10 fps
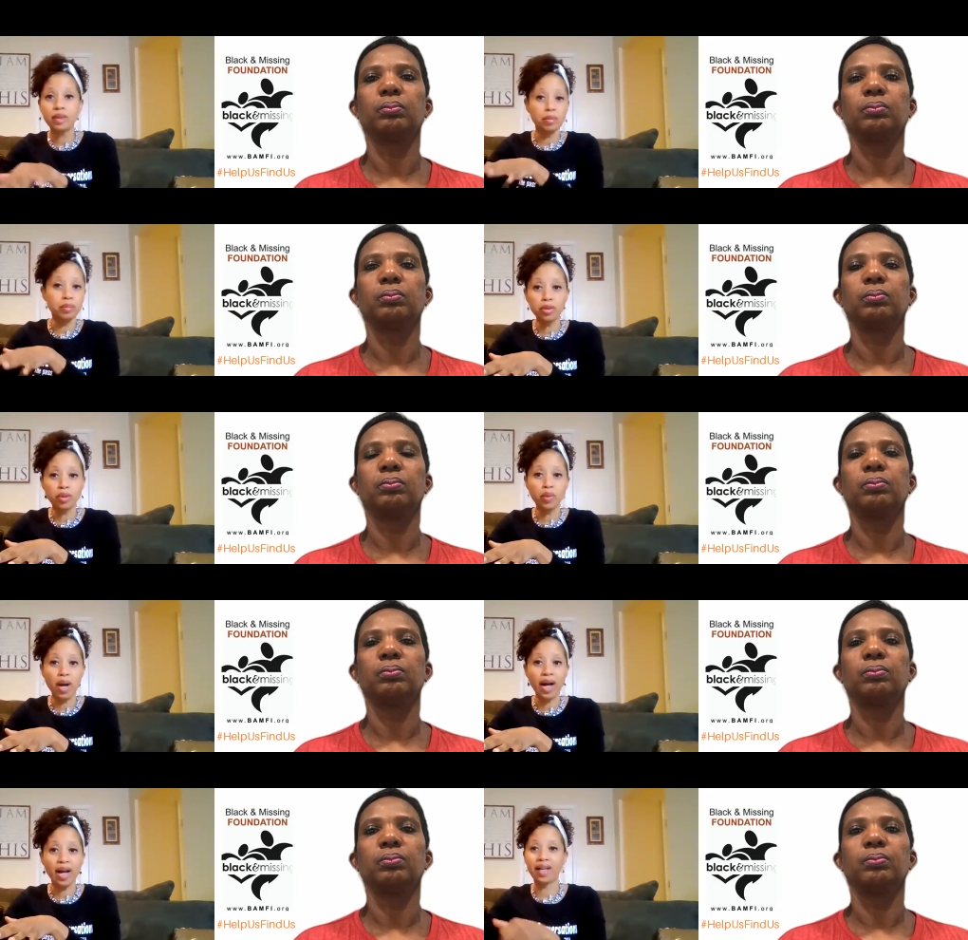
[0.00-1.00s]
Speaker 1: computer
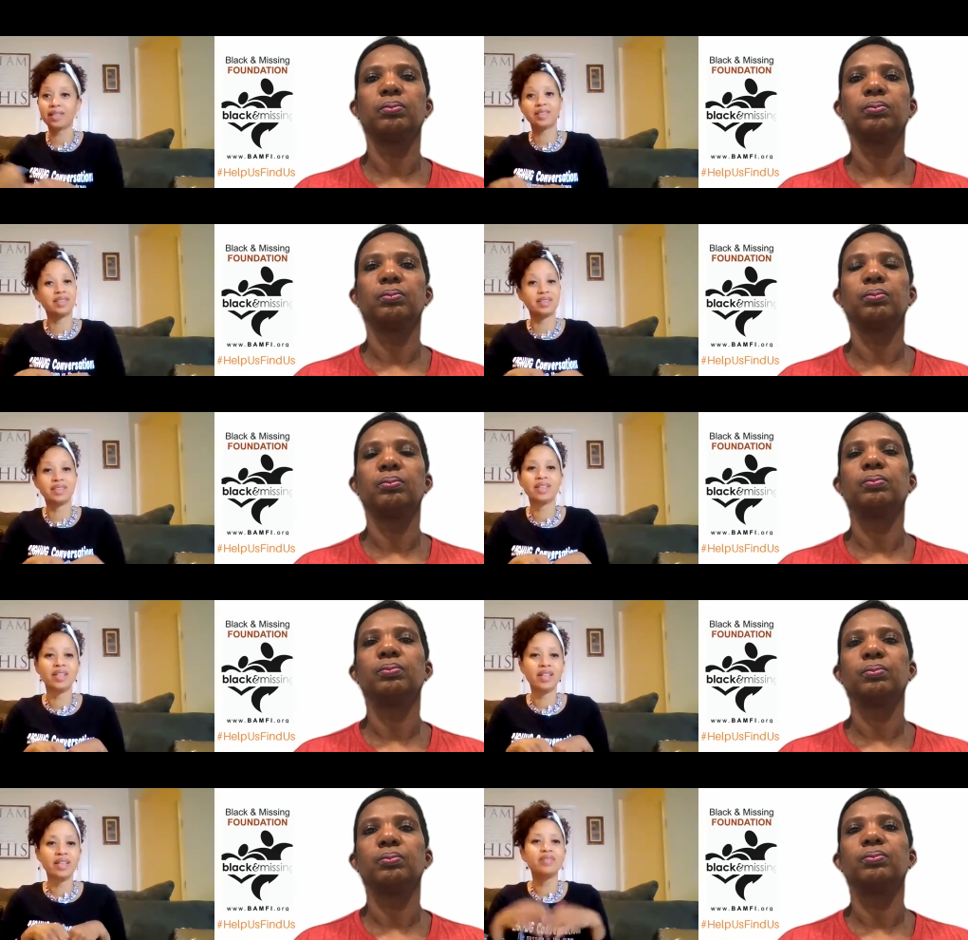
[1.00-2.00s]
wise? And
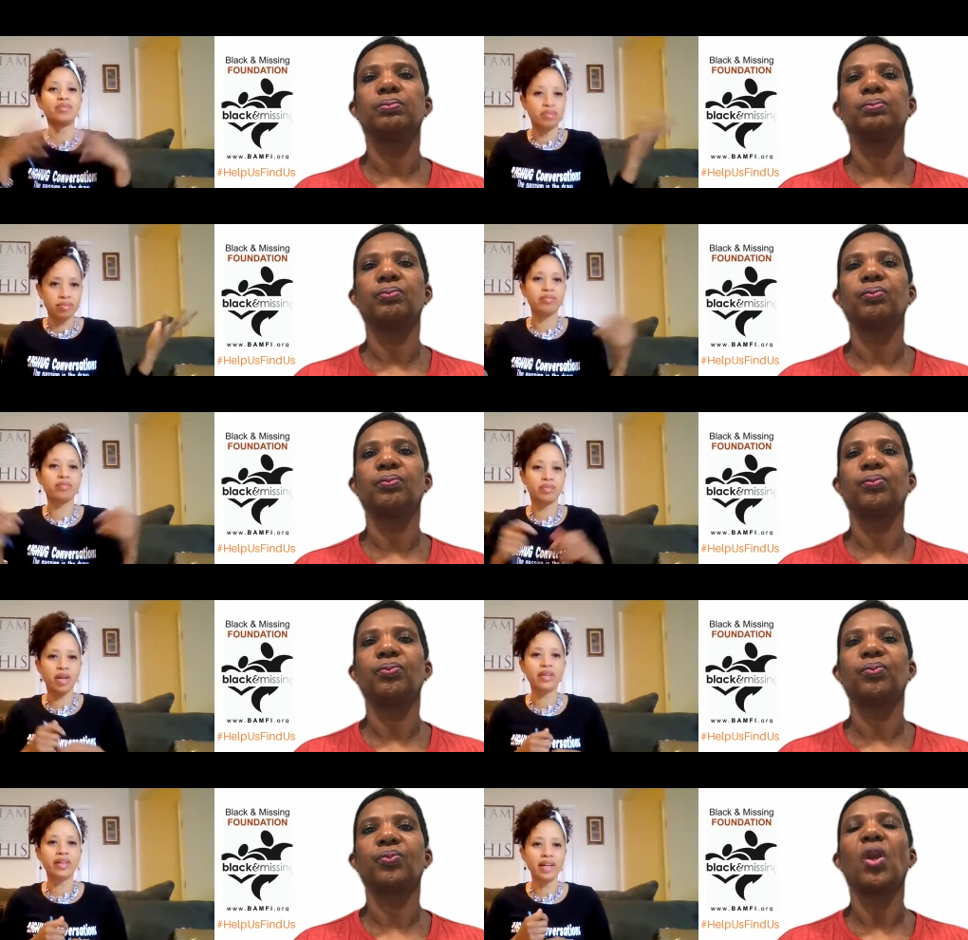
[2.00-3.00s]

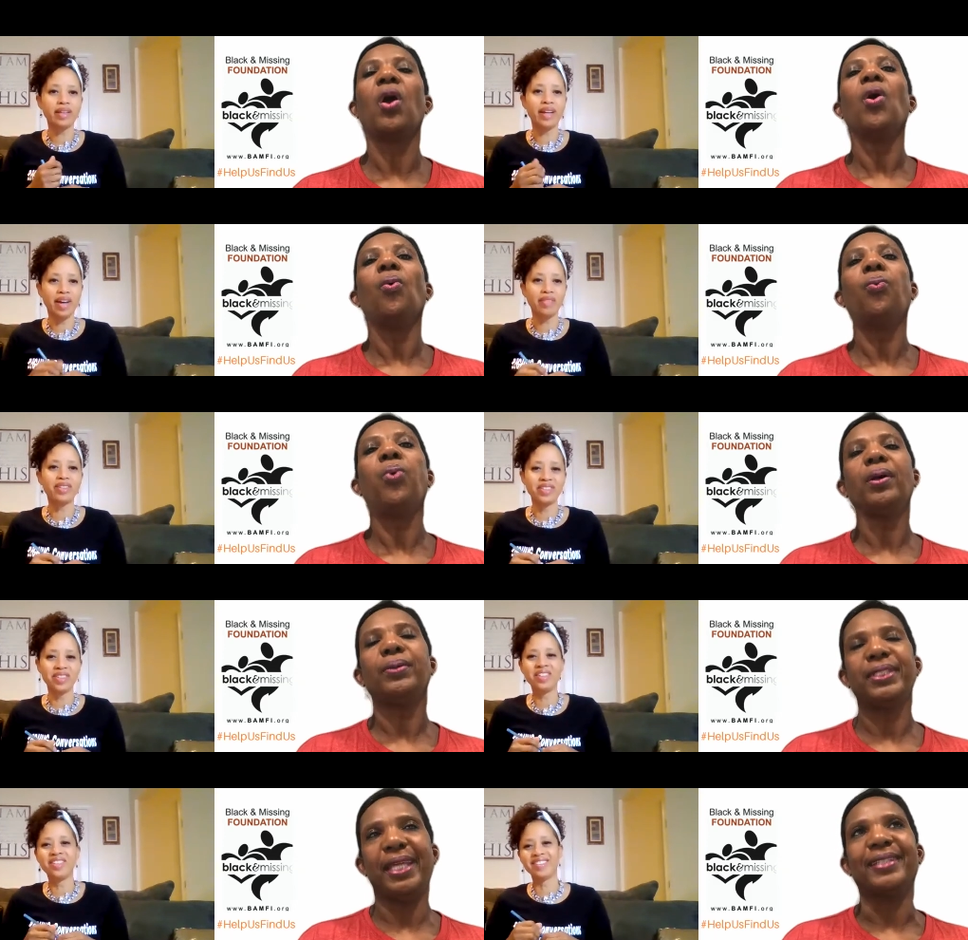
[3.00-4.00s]
are there other
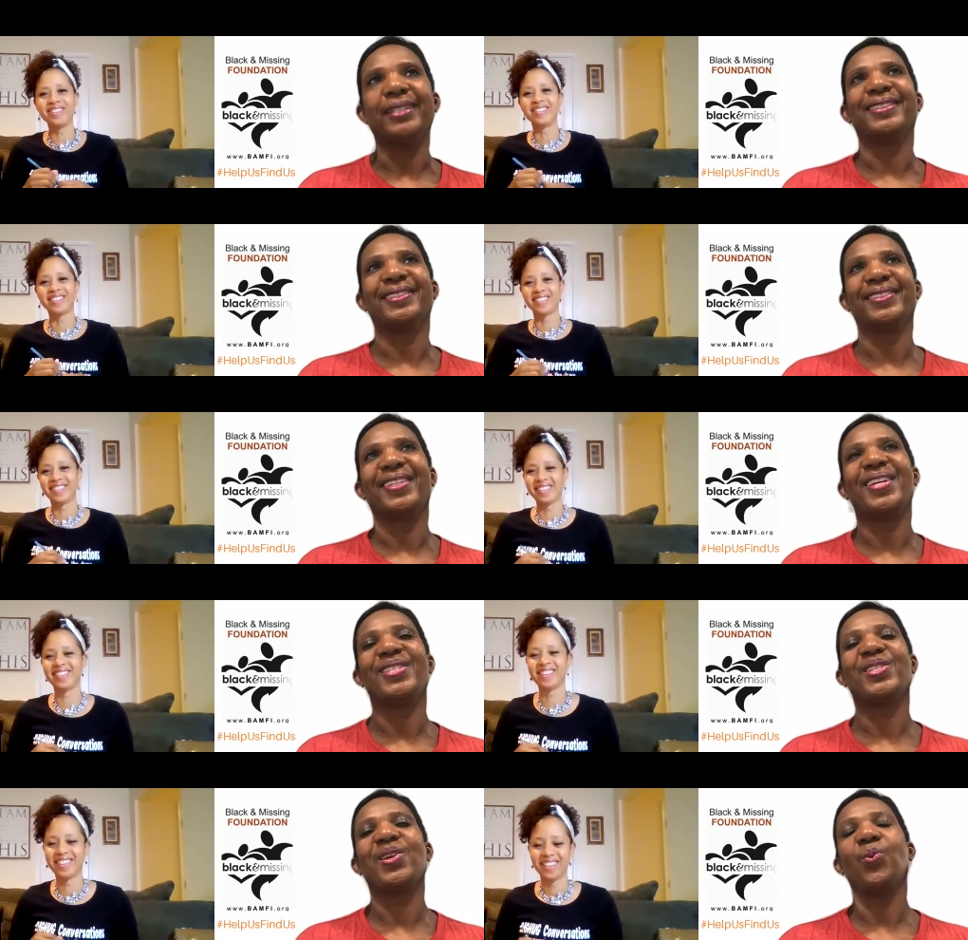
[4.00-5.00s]
avenues? Yeah.
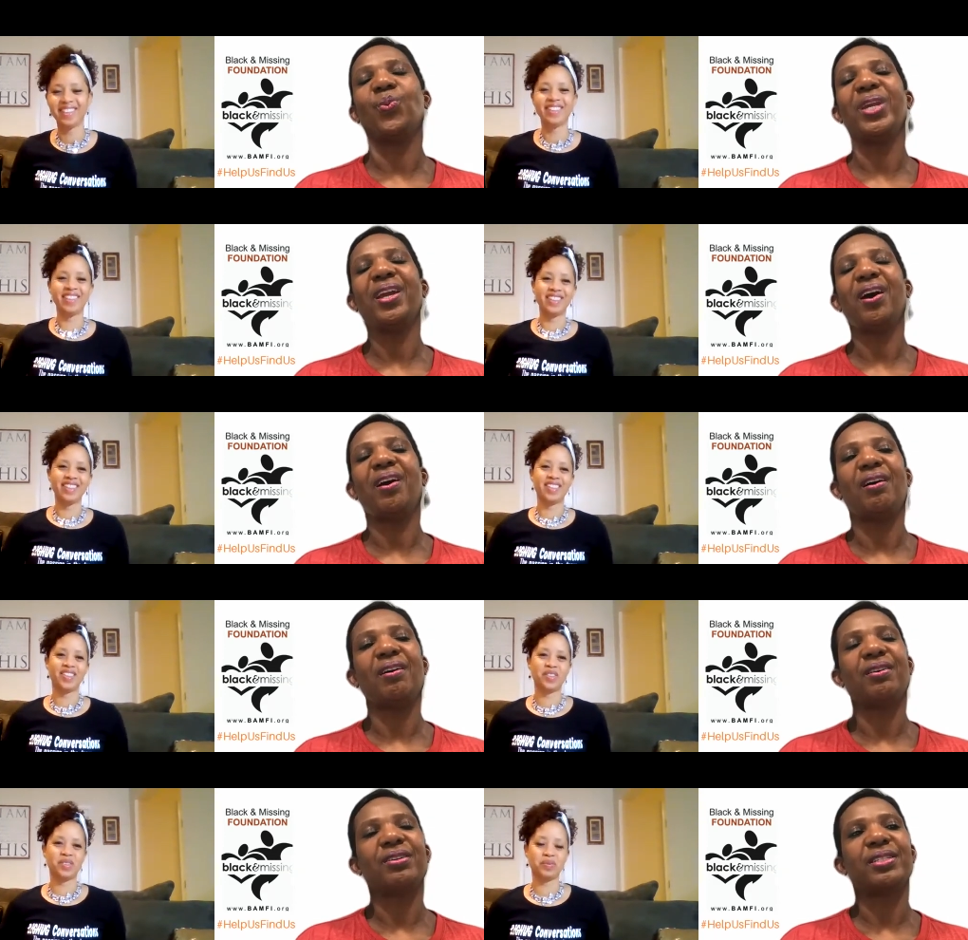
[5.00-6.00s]
So we
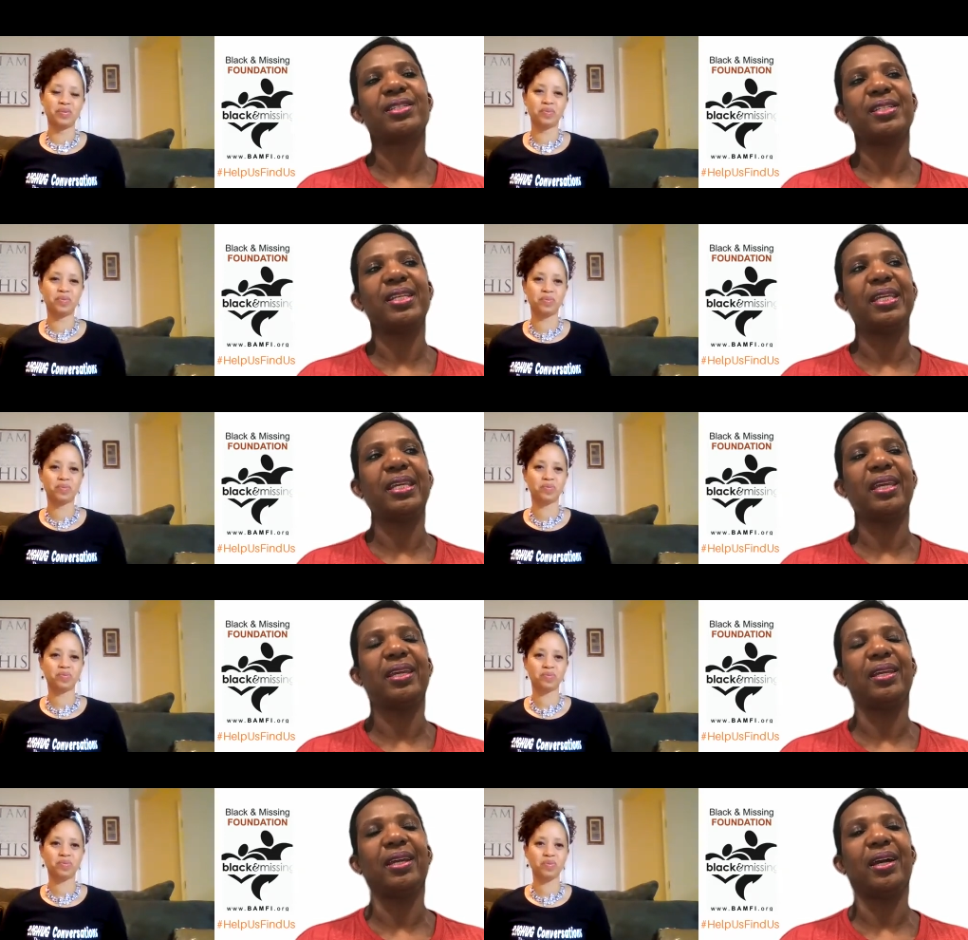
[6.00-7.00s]
Speaker 2: are
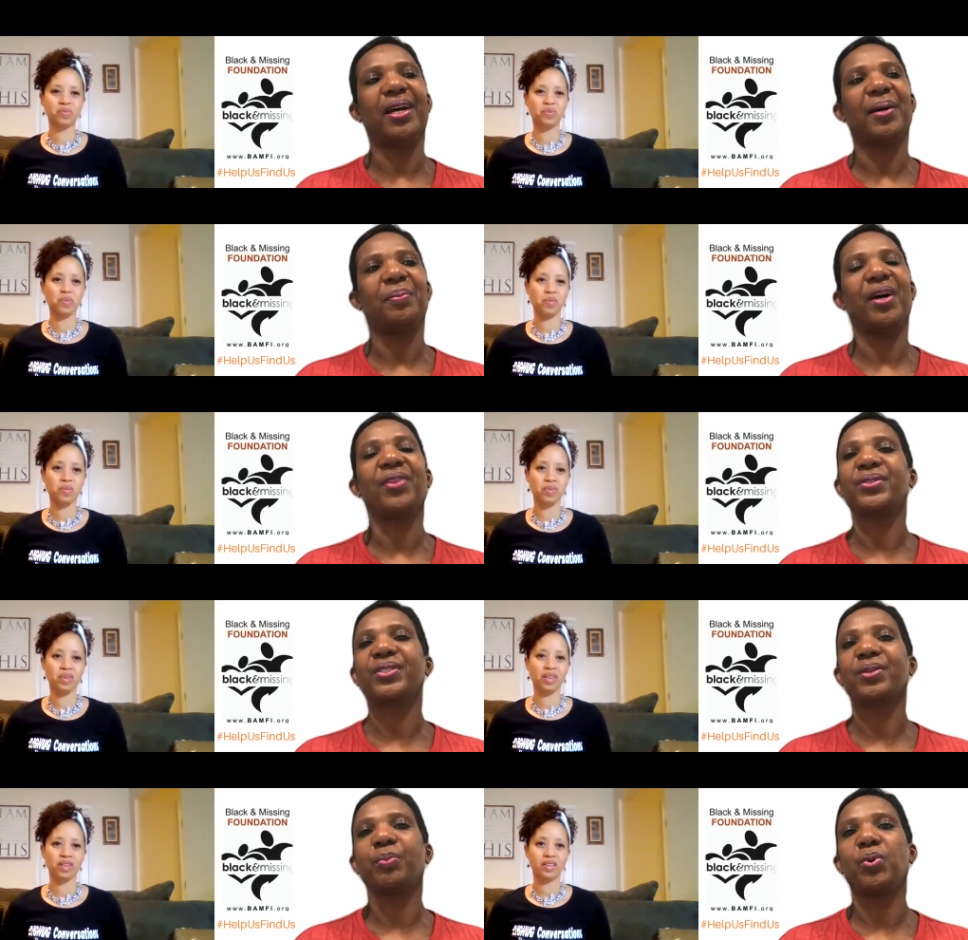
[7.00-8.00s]
seeking other
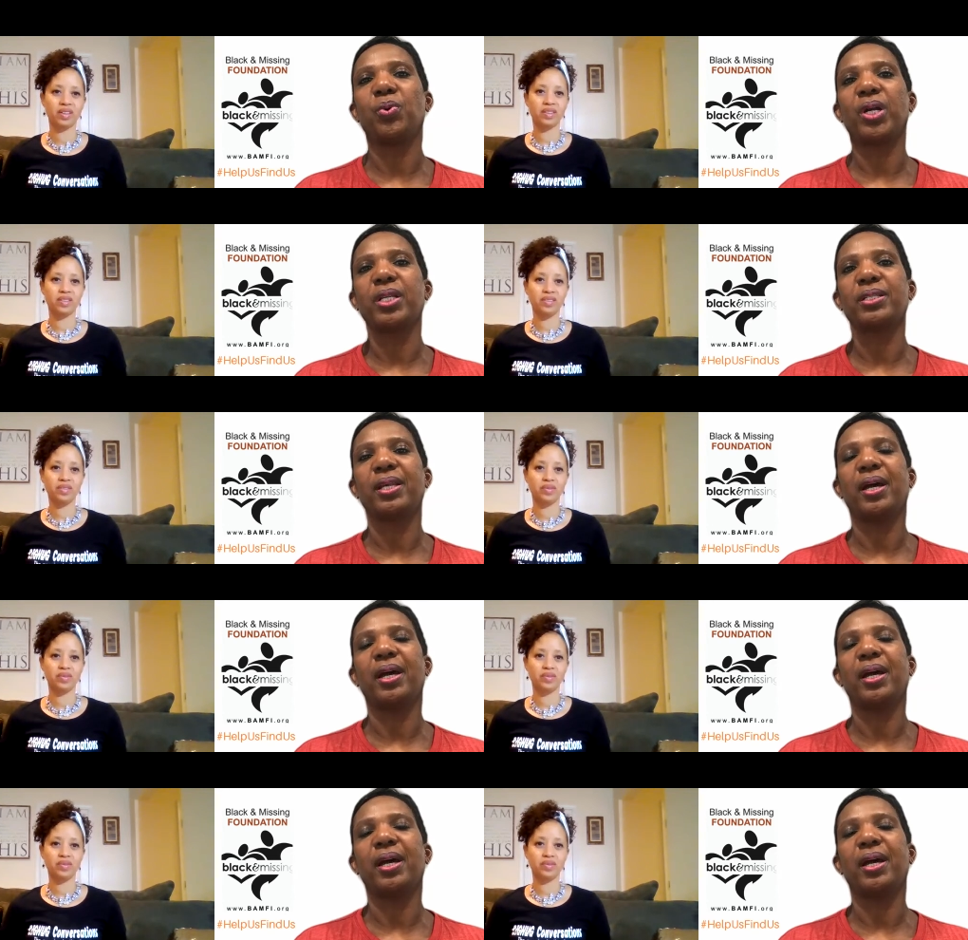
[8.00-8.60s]
support.